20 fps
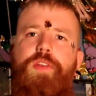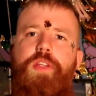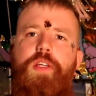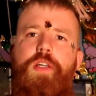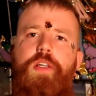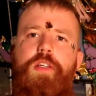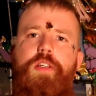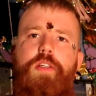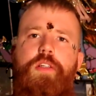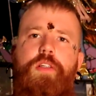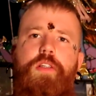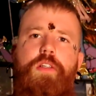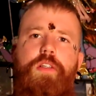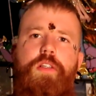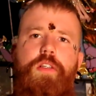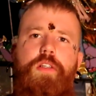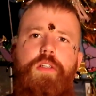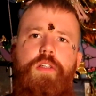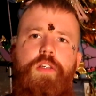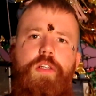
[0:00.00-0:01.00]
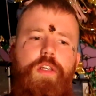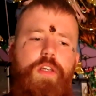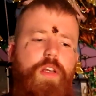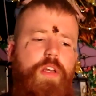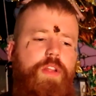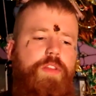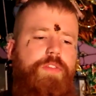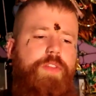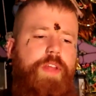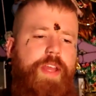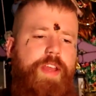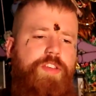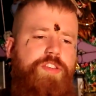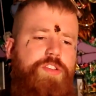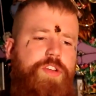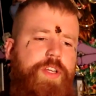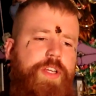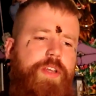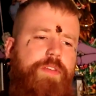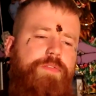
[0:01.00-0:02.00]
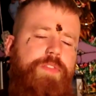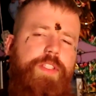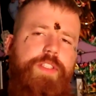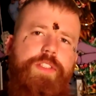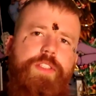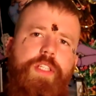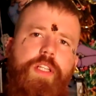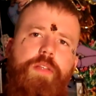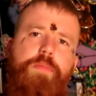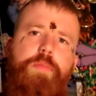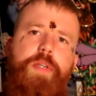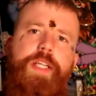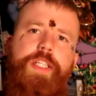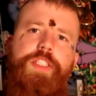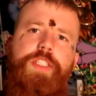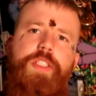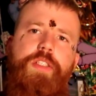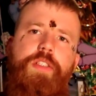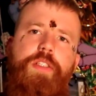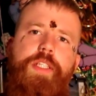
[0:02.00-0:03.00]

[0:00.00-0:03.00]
the history of this celebration.